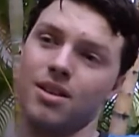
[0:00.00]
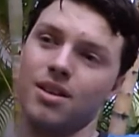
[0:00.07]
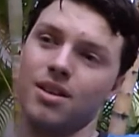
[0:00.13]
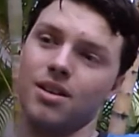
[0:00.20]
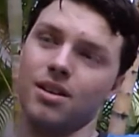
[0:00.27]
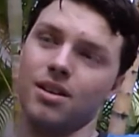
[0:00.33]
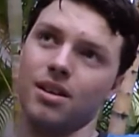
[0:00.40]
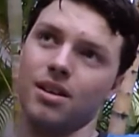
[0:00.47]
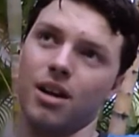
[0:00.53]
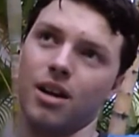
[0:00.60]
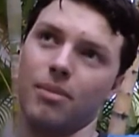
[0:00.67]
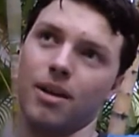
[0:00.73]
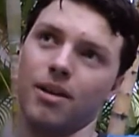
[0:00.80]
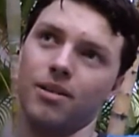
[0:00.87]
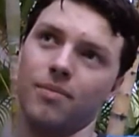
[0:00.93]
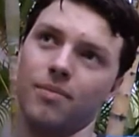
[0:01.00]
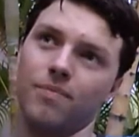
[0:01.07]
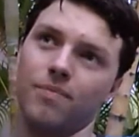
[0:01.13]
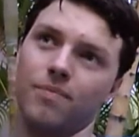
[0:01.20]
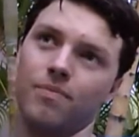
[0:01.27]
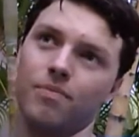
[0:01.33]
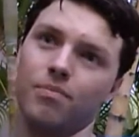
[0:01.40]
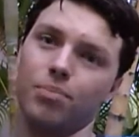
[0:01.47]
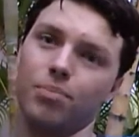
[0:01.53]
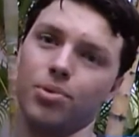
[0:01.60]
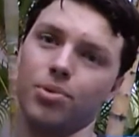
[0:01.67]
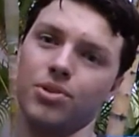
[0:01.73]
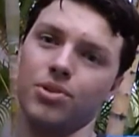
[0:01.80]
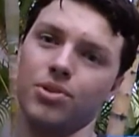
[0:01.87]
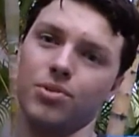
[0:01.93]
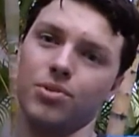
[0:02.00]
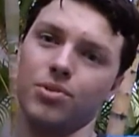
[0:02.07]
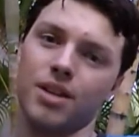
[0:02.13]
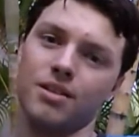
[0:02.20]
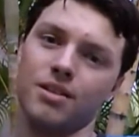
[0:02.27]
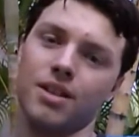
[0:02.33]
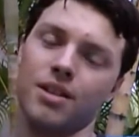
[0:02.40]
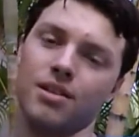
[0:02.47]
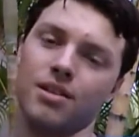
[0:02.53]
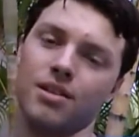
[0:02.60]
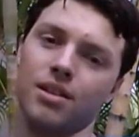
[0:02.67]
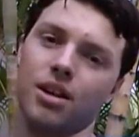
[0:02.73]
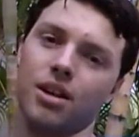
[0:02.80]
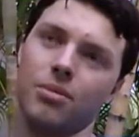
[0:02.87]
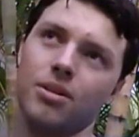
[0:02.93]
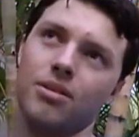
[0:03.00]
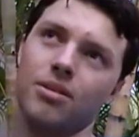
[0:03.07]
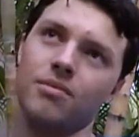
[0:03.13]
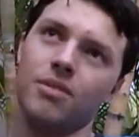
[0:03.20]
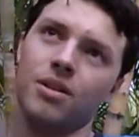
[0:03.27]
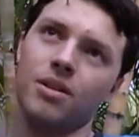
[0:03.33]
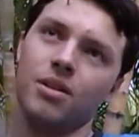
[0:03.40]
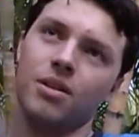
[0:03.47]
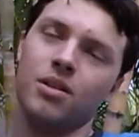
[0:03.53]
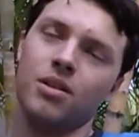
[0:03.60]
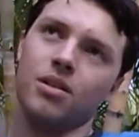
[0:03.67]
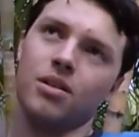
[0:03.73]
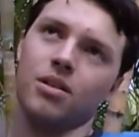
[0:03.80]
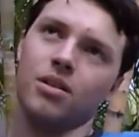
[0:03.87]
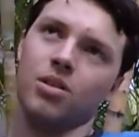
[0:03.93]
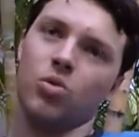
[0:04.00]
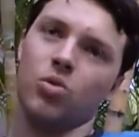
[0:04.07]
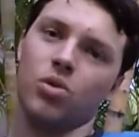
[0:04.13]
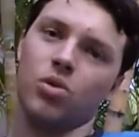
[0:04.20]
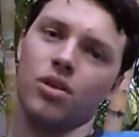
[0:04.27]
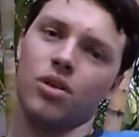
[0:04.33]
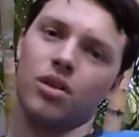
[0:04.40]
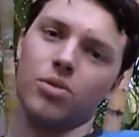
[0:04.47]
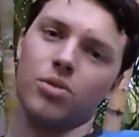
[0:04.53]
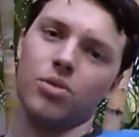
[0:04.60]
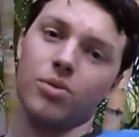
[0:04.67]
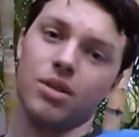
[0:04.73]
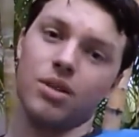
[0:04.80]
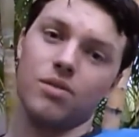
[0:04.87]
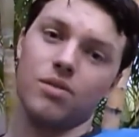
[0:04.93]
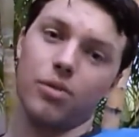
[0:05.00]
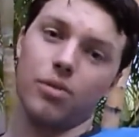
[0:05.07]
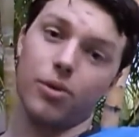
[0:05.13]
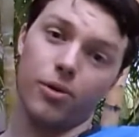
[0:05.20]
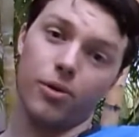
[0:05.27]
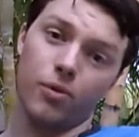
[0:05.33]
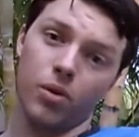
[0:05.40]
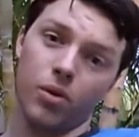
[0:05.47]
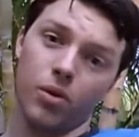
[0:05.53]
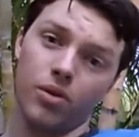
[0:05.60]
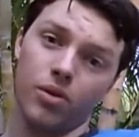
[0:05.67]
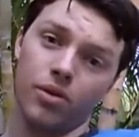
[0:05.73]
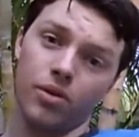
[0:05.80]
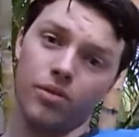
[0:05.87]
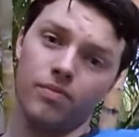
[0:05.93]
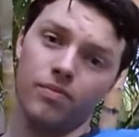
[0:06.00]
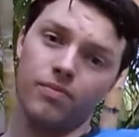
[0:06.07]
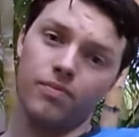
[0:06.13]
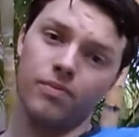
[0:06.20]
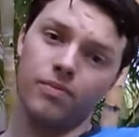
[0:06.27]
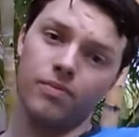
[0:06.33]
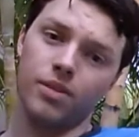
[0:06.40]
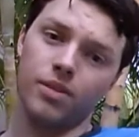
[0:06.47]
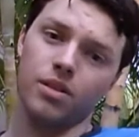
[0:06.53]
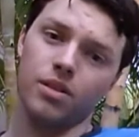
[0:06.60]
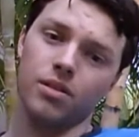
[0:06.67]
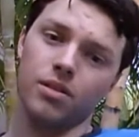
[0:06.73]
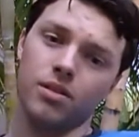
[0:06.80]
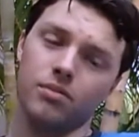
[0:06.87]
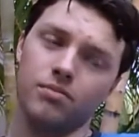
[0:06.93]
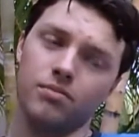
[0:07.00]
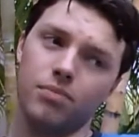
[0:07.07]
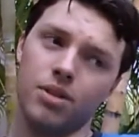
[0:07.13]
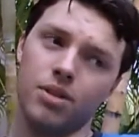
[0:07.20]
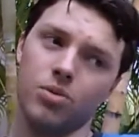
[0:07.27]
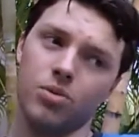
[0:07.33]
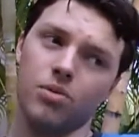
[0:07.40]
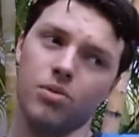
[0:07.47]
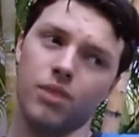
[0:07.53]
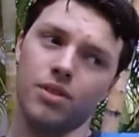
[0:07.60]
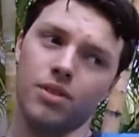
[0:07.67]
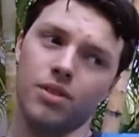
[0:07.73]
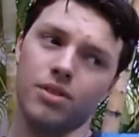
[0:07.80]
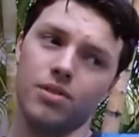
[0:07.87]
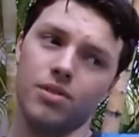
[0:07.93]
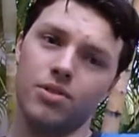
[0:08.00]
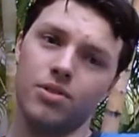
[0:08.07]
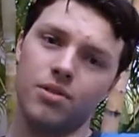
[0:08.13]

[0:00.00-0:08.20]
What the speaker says: got back up, pulled the suitcases down to the lobby, coordinated with the rest of the 34 other Peace Corps volunteers,